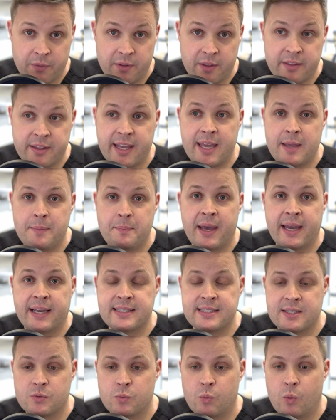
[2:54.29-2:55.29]
that the apex
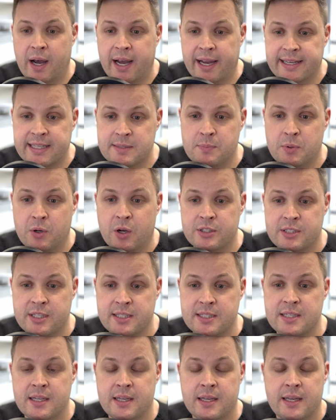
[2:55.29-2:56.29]
is wide is because
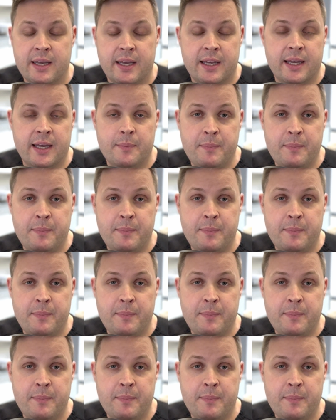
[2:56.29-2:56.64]
this uh,